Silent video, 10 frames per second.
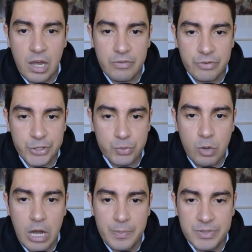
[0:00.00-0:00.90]
For
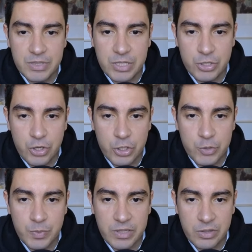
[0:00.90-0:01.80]
swaps, it shows
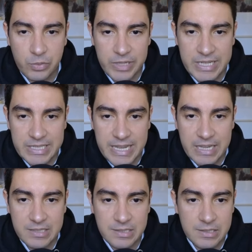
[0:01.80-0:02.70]
me 3
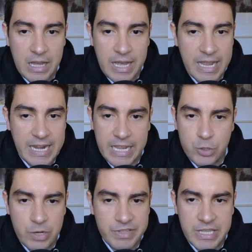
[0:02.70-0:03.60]
DEXs, and I can
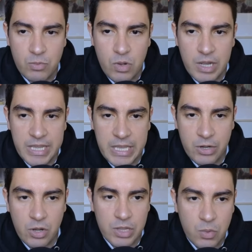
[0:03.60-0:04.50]
do everything
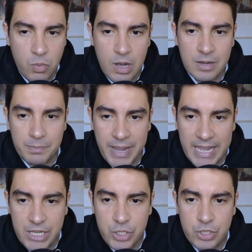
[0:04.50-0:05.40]
here on the one
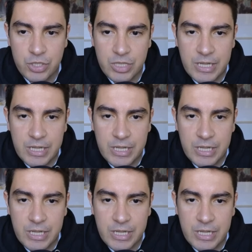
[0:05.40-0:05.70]
page.